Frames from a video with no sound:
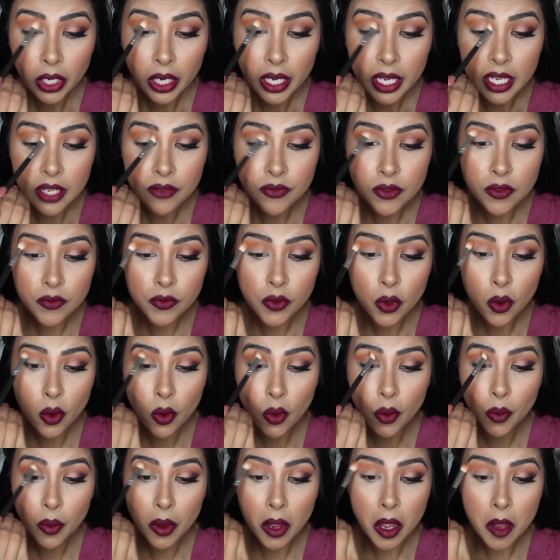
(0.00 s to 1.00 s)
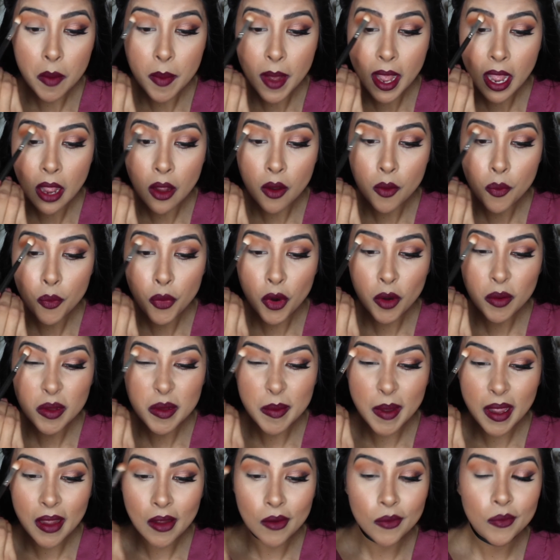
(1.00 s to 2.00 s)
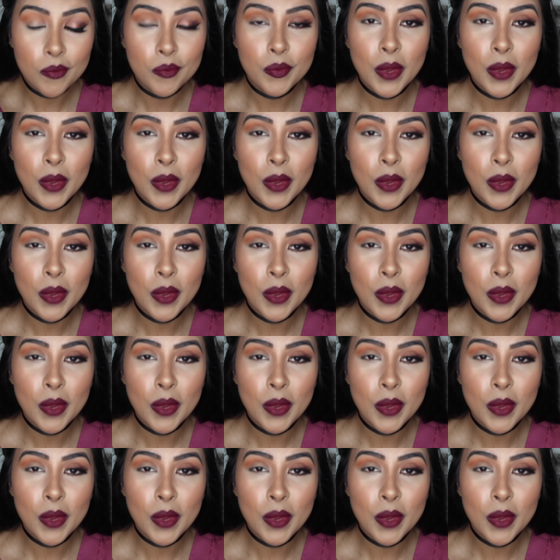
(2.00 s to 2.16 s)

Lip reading: If you've got probably about